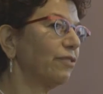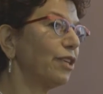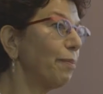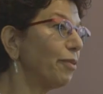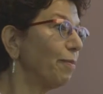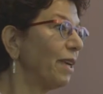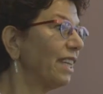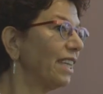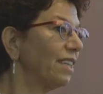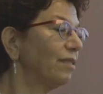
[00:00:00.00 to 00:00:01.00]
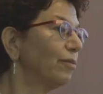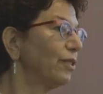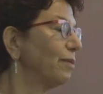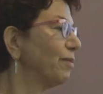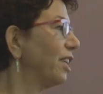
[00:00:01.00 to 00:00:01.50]
reprimanded
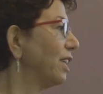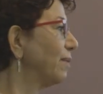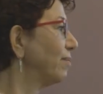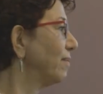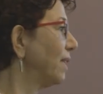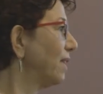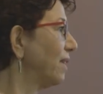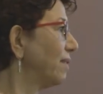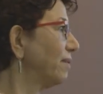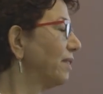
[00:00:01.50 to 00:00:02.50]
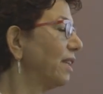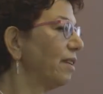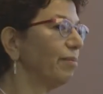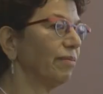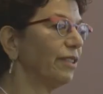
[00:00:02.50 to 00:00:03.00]
with
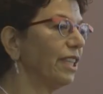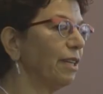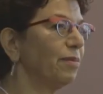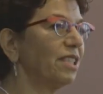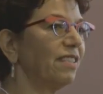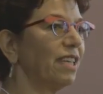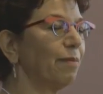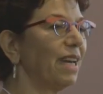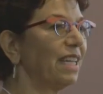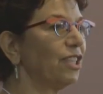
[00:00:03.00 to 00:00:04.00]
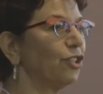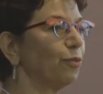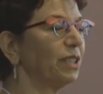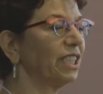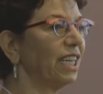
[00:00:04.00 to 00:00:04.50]
with MPCA
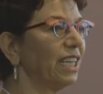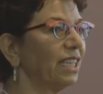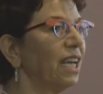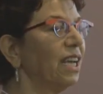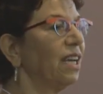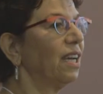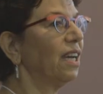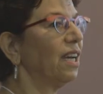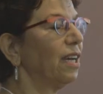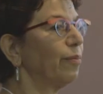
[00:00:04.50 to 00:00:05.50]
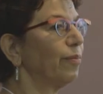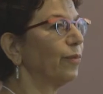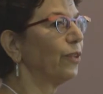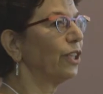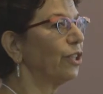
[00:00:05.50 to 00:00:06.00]
management, and
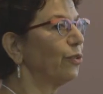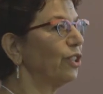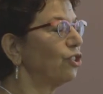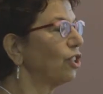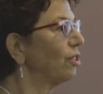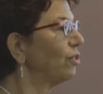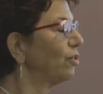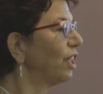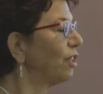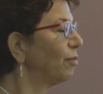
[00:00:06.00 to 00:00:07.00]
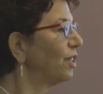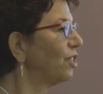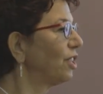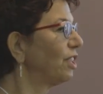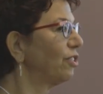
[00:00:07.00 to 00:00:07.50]
when I reached out to the
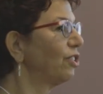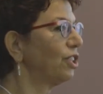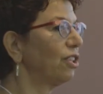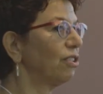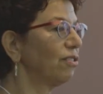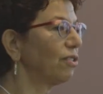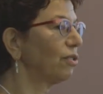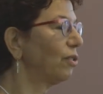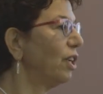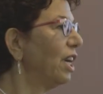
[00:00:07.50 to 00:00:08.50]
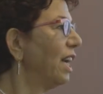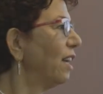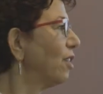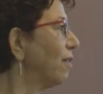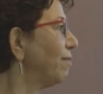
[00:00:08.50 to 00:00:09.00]
commissioner, she also
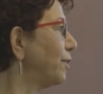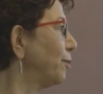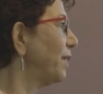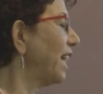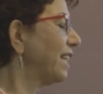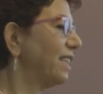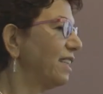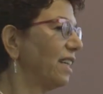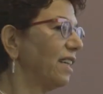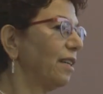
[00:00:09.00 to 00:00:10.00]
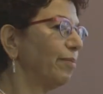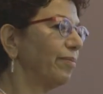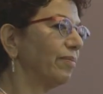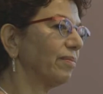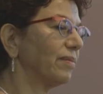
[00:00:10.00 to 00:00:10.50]
confirmed that
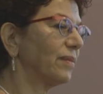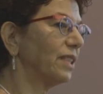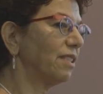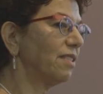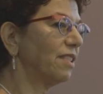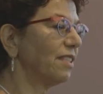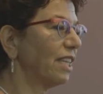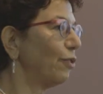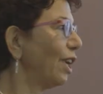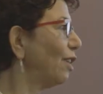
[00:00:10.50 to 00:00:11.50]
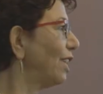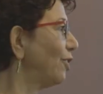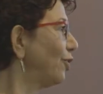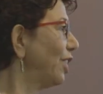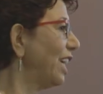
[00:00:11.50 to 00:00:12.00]
this is a
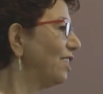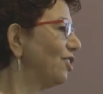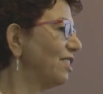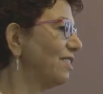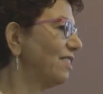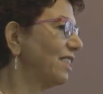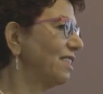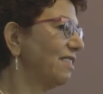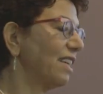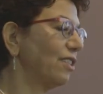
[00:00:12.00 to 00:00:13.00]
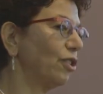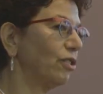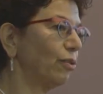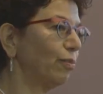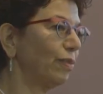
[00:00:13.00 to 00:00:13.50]
regulatory agency and
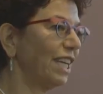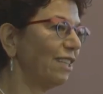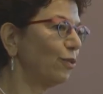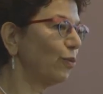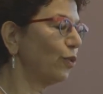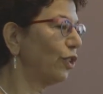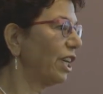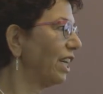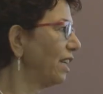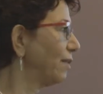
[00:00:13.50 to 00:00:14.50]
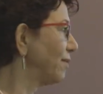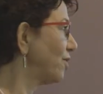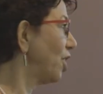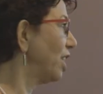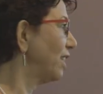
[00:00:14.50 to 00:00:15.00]
no place for a
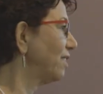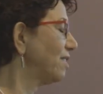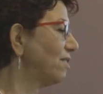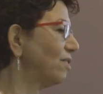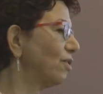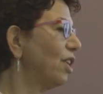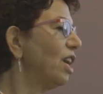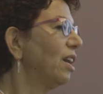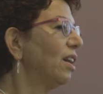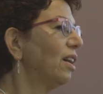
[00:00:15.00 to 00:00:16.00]
scientist, so